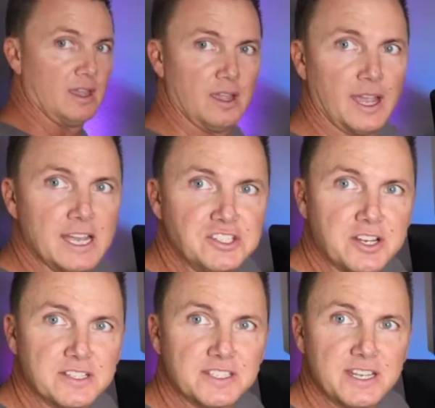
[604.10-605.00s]
As you
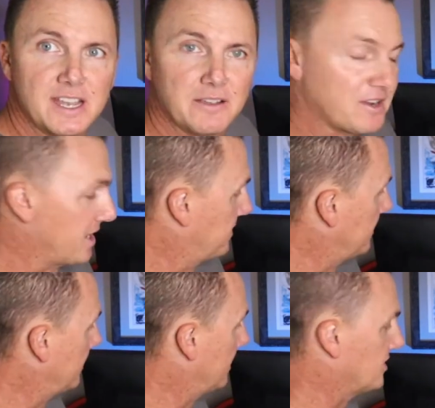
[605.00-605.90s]
can see, I've got
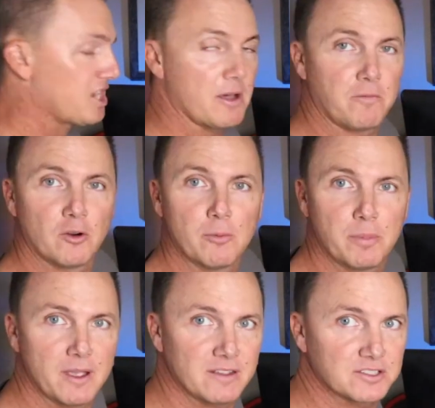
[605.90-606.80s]
the top form
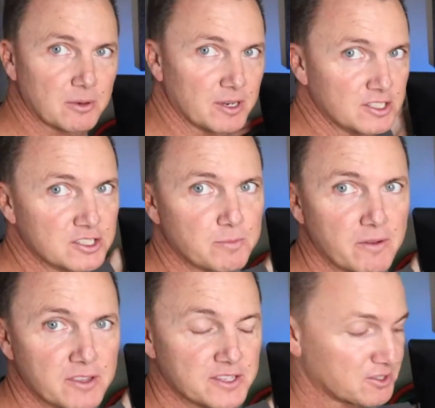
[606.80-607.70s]
pivot, so I'm going to just pivot this